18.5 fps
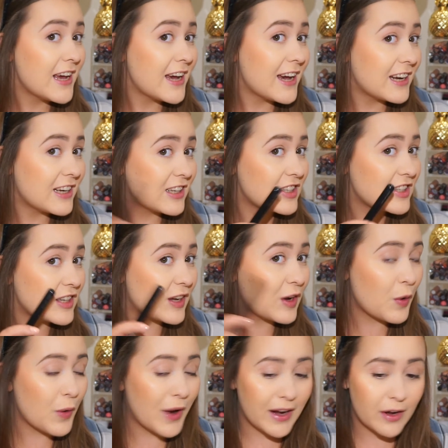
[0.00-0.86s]
it is
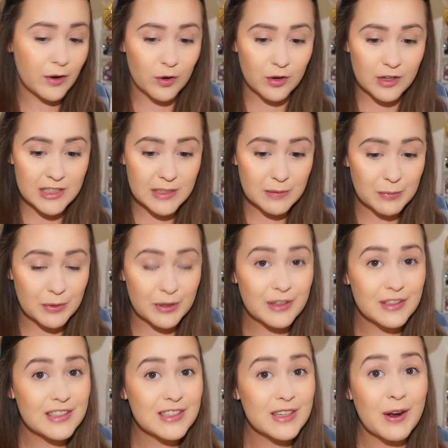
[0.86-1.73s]
still quite
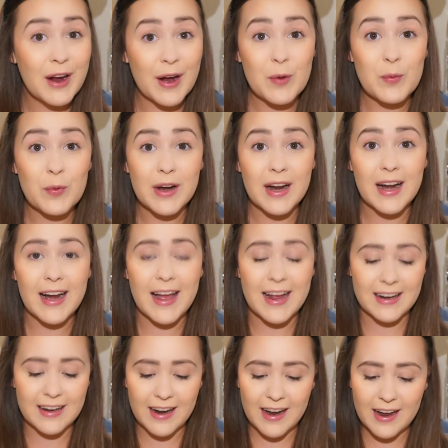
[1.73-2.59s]
noticeable, so I really
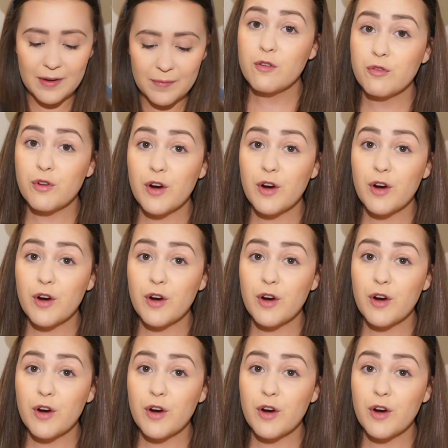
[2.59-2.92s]
like that.